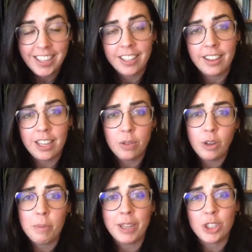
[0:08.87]
Thank you very
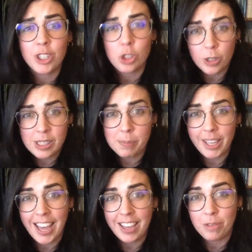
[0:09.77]
much, Catrice
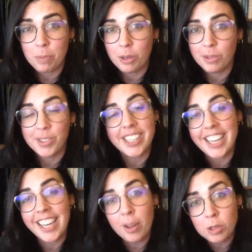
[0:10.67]
McKay of the Provo City
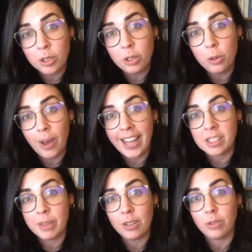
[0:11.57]
Council, who asked
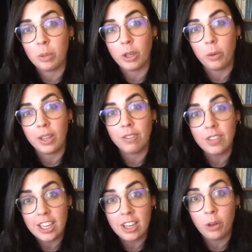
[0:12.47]
me to film a quick
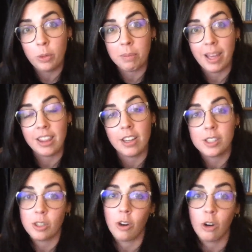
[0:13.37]
video with my thoughts
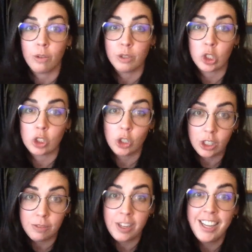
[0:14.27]
on artificial
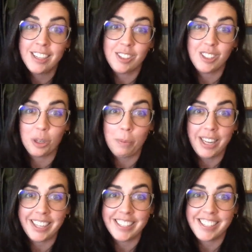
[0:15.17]
turf, since you're
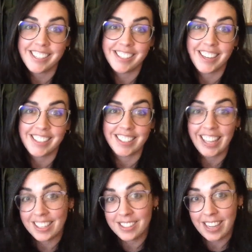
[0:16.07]
meeting to discuss
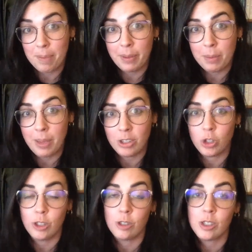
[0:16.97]
landscaping
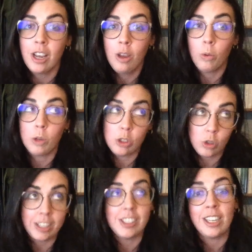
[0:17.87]
measures,
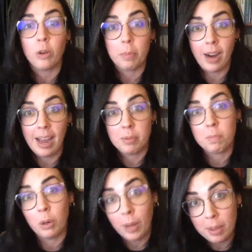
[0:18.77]
restricting or perhaps
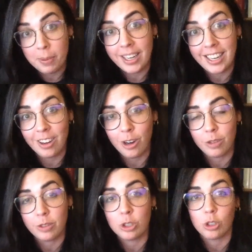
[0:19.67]
prohibiting
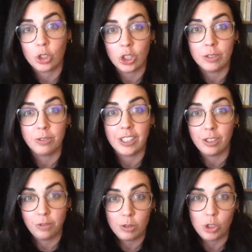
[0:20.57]
artificial turf in the
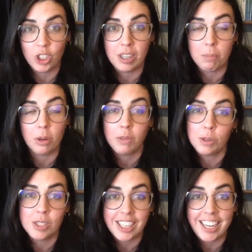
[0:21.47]
future in Provo
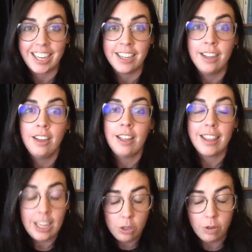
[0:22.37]
City.
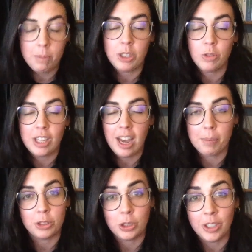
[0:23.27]
Thank you very much for the
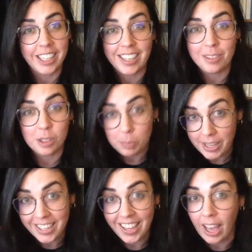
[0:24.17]
opportunity to
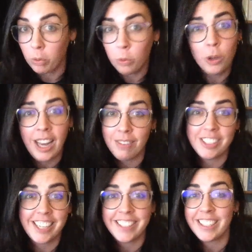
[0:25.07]
speak. I would have
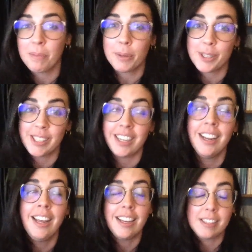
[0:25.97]
attended in person,
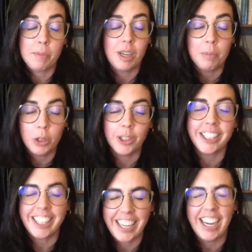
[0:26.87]
except I am currently
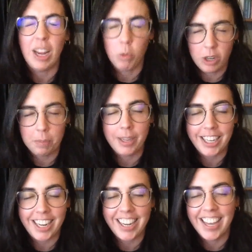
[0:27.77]
in a work
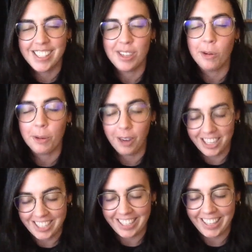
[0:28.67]
meeting as you are
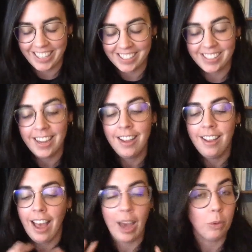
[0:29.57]
watching this.
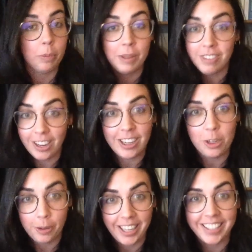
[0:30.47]
I will be very
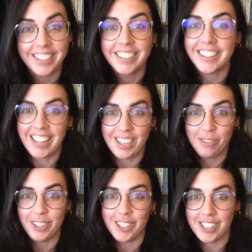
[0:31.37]
quick. Thank you for
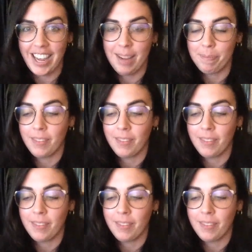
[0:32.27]
your time.